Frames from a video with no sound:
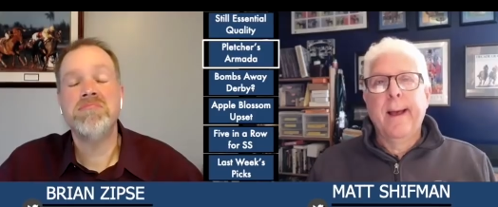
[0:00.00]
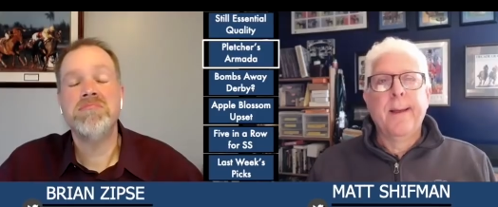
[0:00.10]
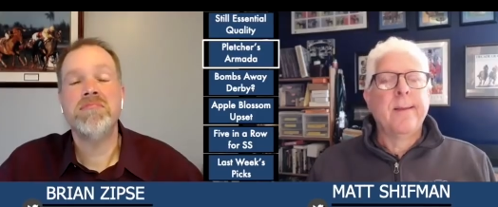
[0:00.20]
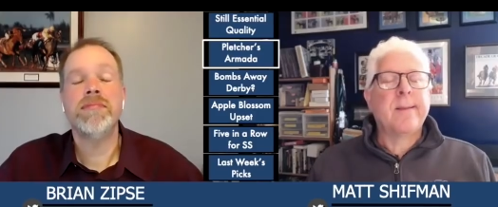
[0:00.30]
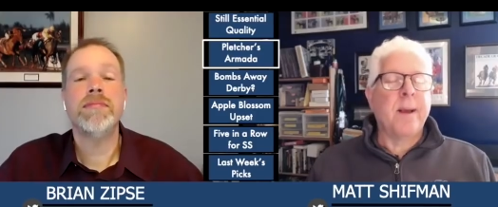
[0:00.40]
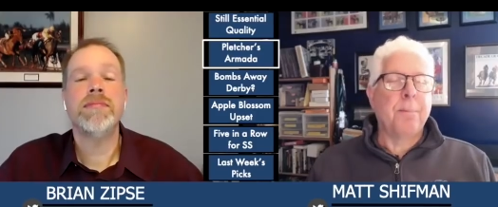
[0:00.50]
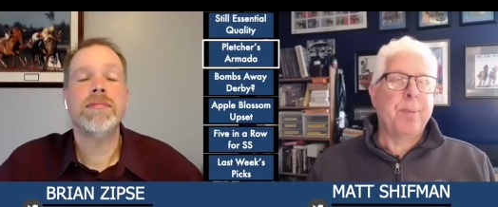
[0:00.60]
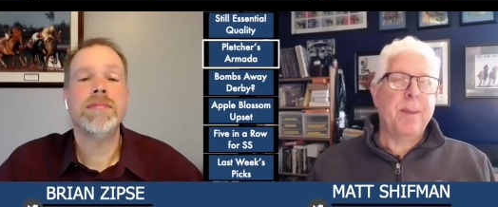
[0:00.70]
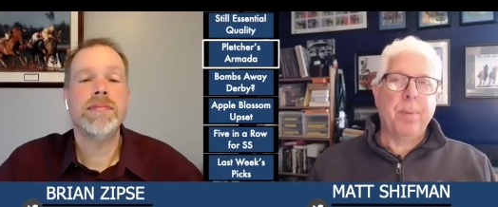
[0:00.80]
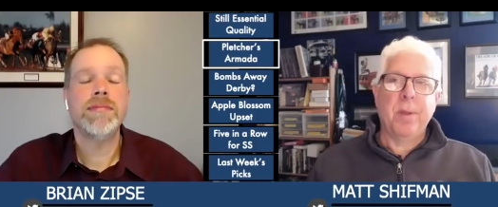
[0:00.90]
Speaker 1: Some
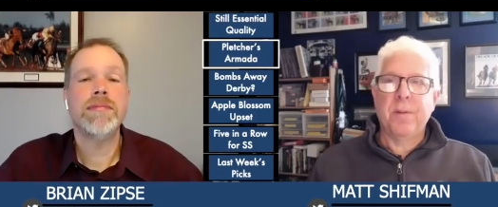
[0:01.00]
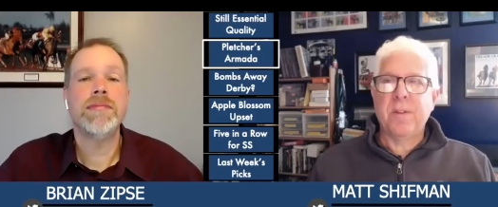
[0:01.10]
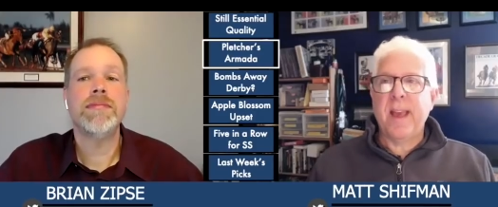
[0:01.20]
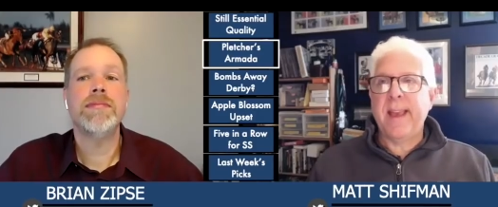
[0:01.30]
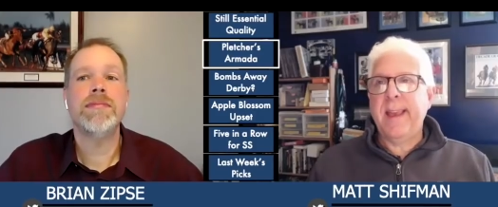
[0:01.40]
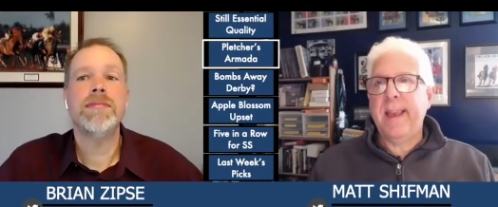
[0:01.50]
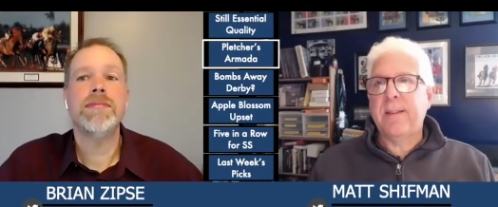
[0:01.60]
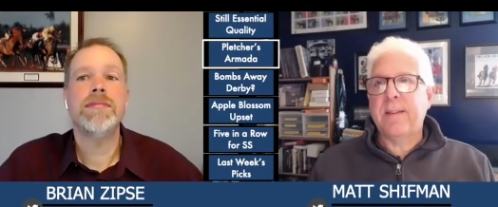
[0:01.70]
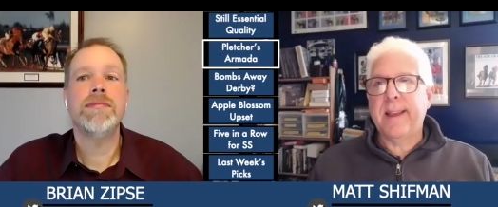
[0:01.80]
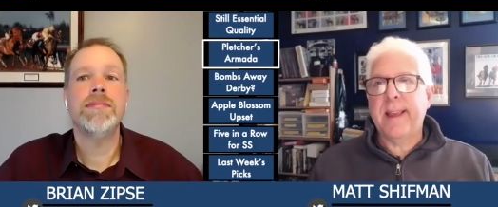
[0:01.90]
people are saying
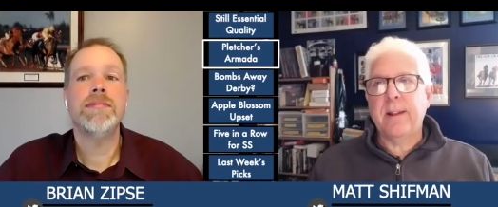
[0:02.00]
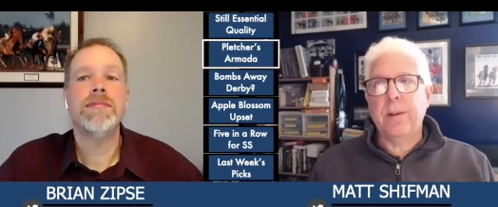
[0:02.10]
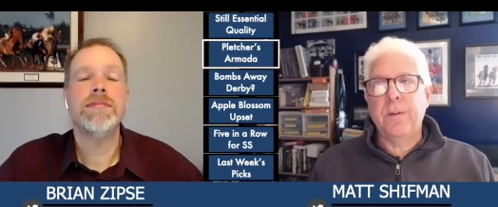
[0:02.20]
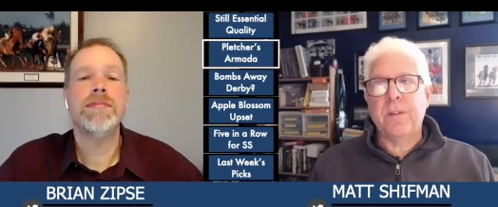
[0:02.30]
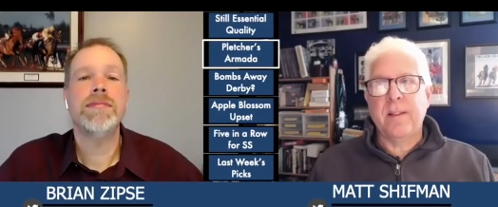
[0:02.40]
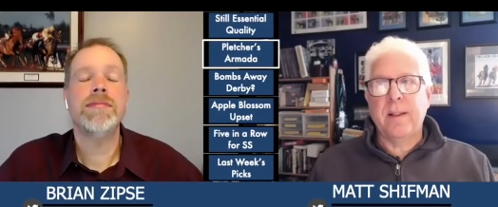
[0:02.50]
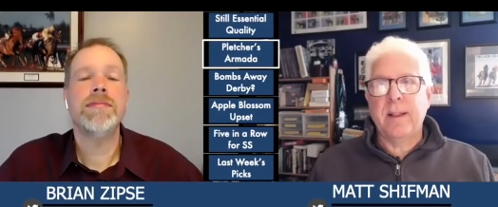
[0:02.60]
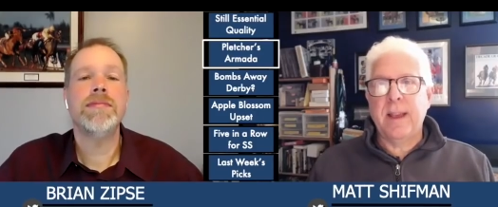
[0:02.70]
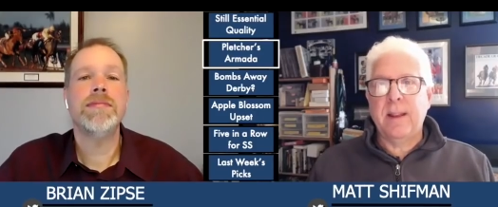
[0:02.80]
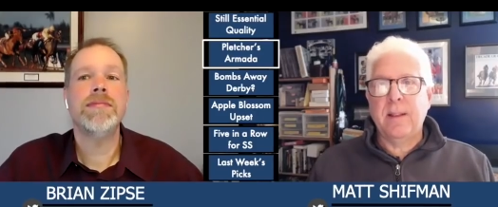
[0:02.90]
he's going to get loose on the
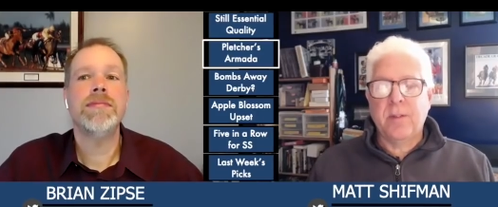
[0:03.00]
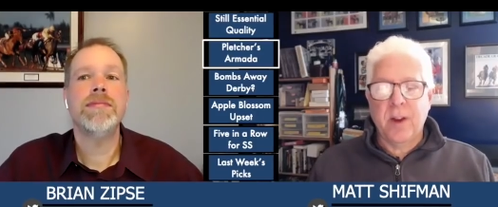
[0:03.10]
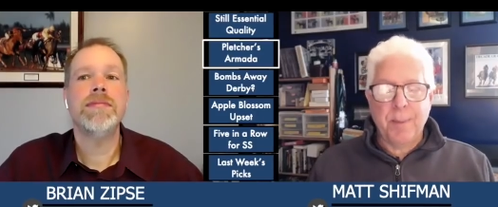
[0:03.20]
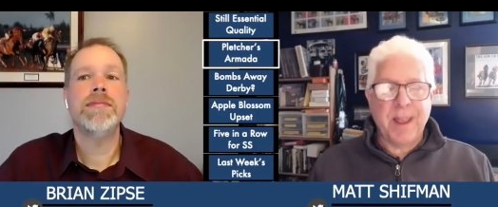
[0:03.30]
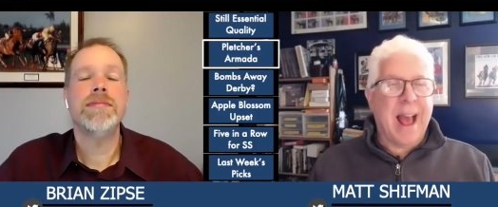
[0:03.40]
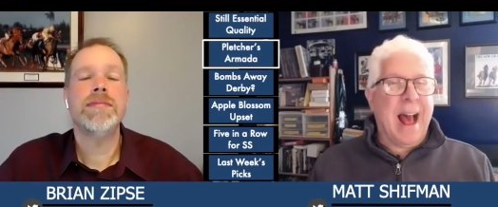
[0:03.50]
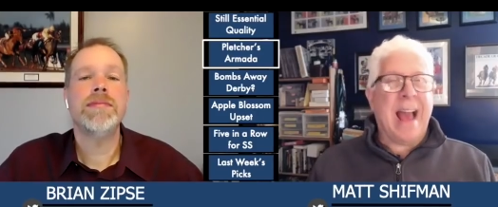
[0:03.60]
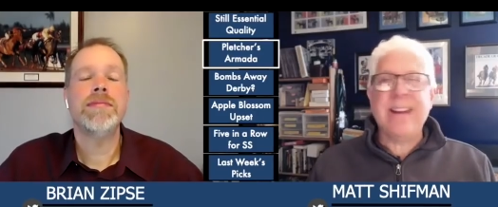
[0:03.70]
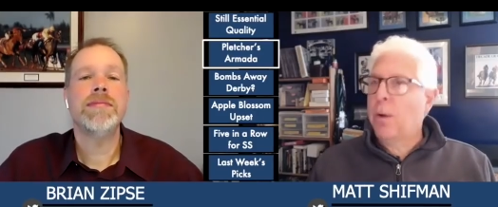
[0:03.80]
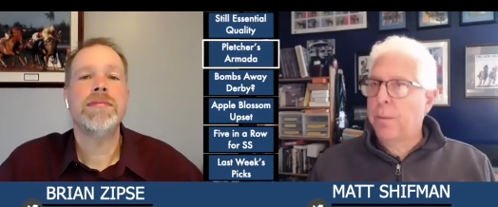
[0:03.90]
lead in the Derby.
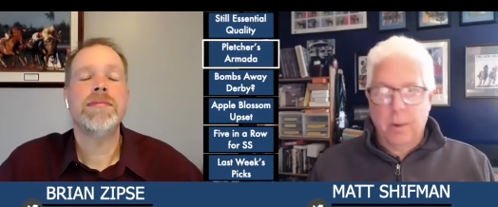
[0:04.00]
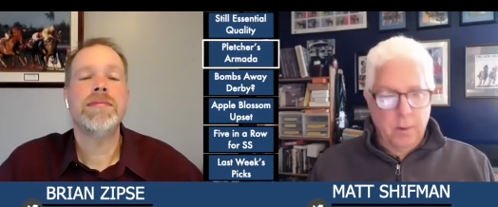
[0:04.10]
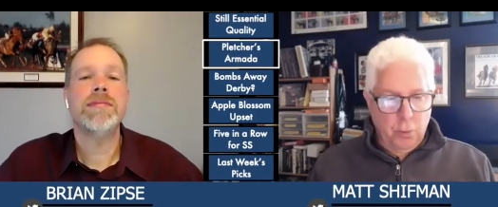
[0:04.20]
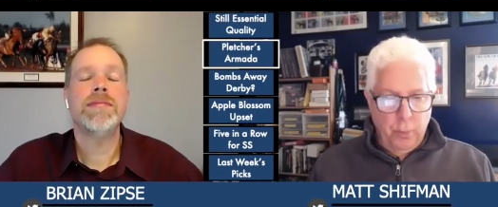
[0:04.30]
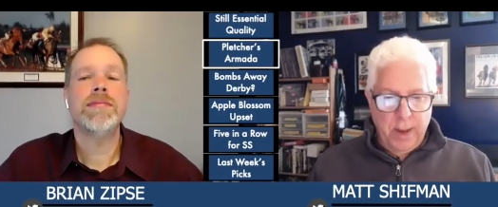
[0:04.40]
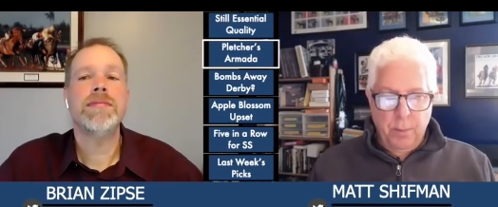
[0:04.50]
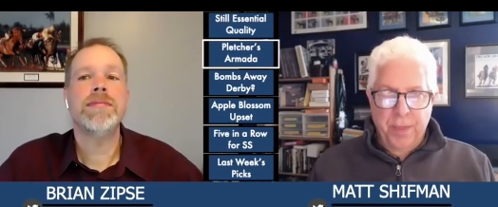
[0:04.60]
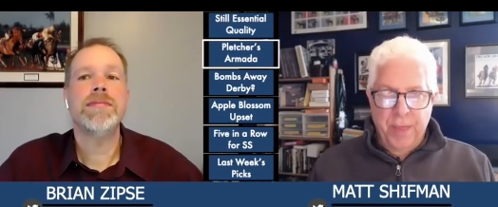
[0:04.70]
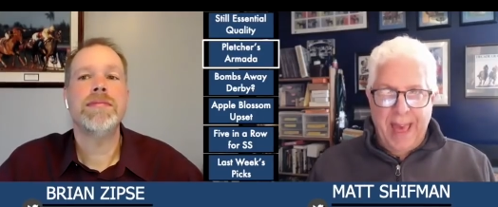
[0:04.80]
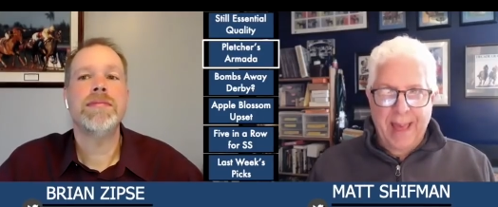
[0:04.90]
I don't agree
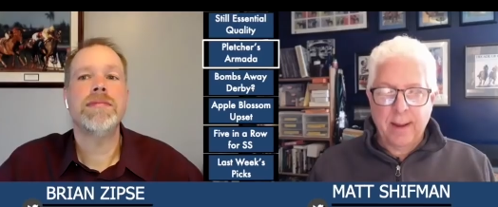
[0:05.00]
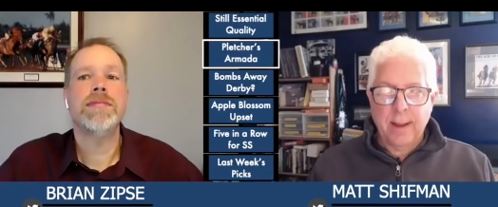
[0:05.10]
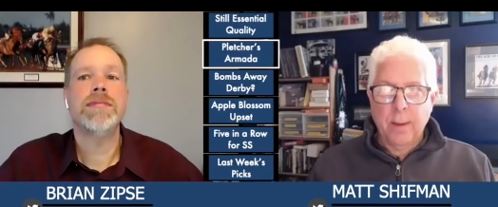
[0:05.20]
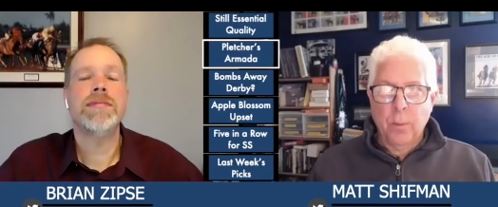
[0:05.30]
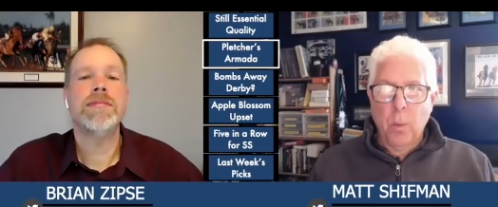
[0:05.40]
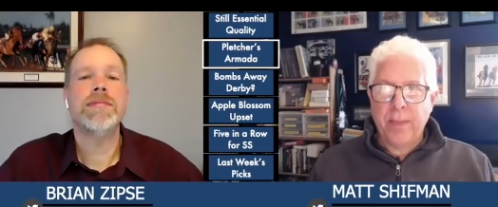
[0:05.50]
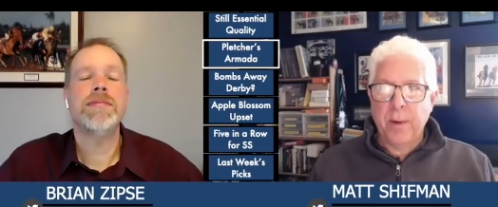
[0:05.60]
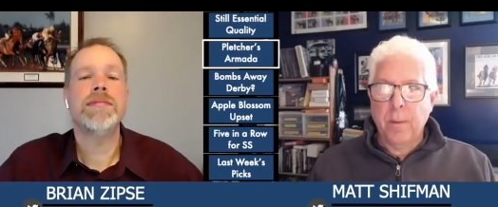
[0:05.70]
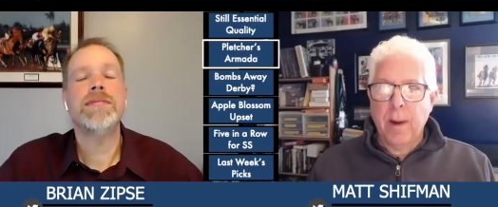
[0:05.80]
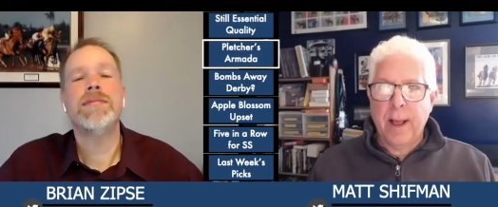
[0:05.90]
with that.
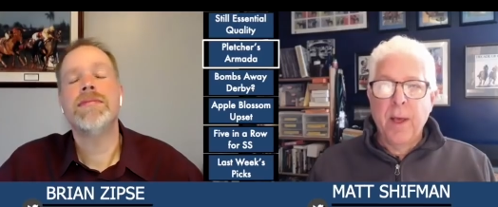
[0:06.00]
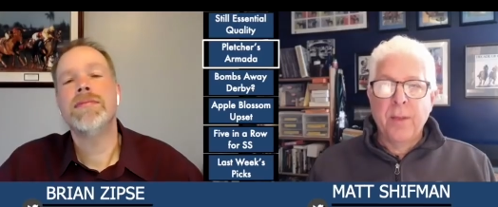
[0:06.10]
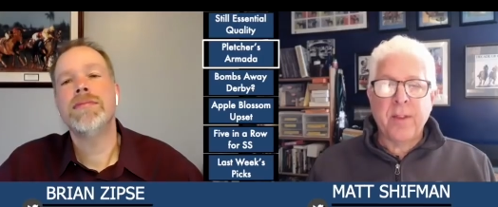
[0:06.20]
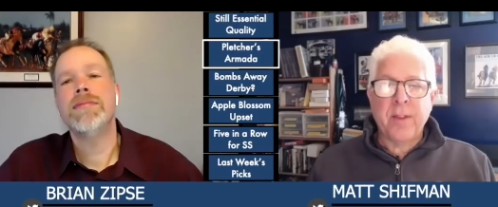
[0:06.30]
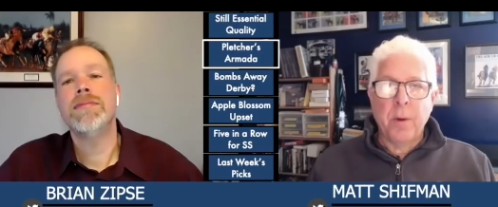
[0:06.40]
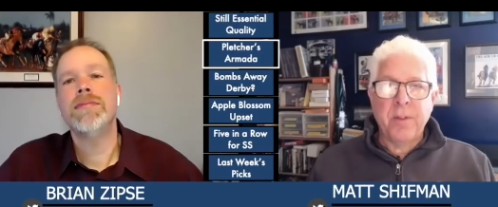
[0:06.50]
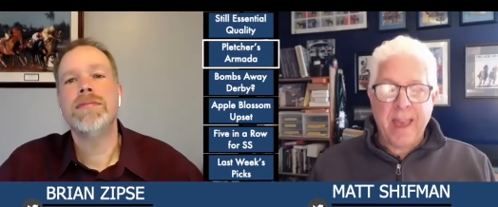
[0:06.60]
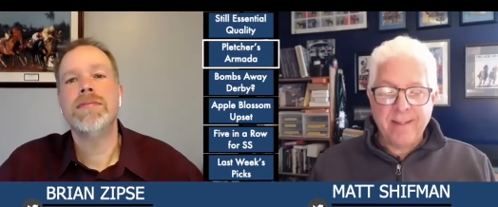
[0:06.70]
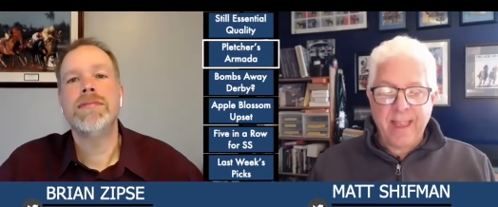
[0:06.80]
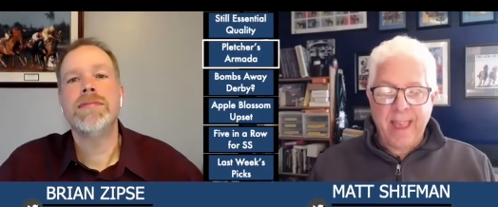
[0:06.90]
Whether uh, someone's
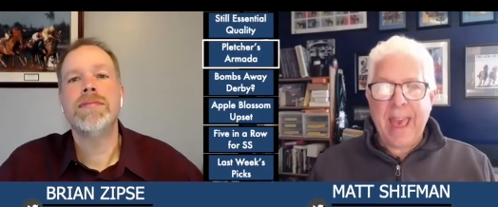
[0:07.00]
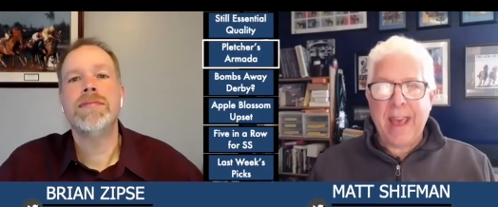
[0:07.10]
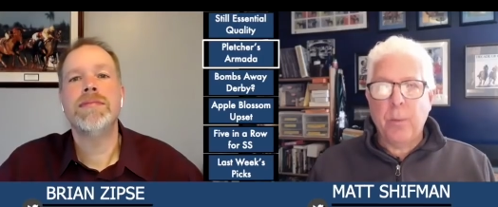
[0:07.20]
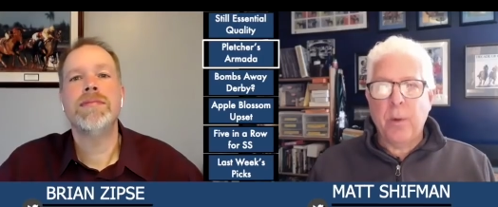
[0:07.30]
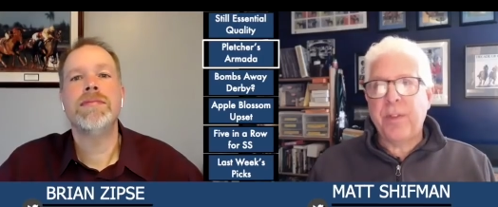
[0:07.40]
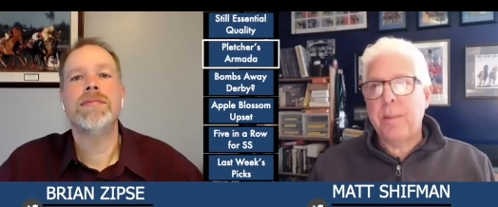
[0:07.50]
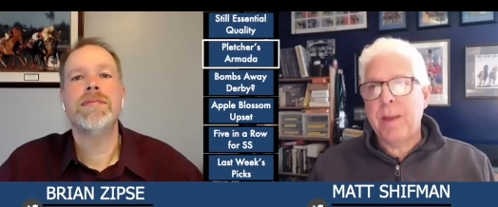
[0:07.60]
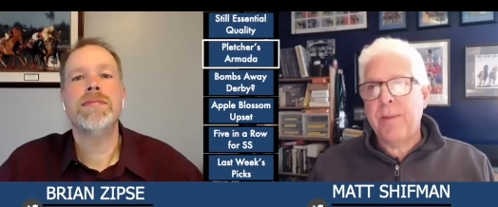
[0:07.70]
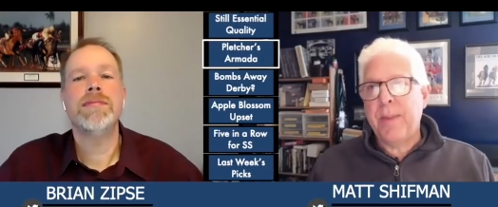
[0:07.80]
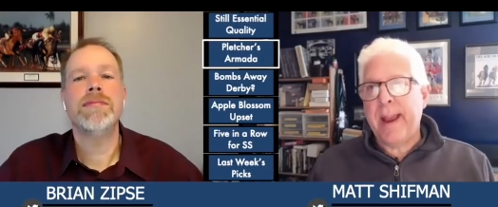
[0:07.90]
head-to-head with him
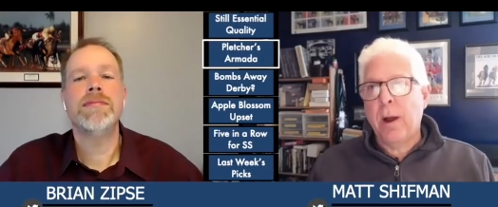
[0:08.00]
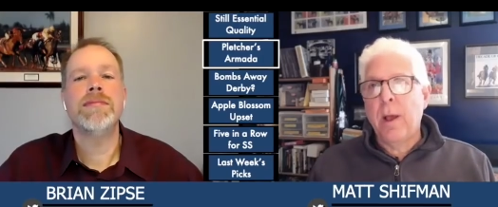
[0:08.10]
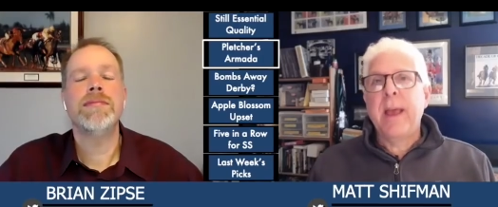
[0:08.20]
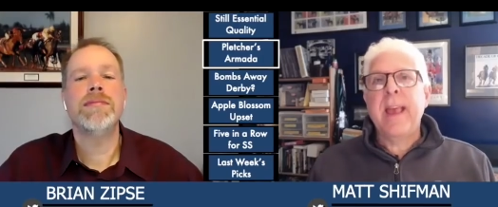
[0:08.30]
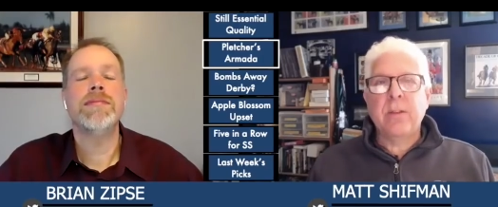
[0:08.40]
in there, he's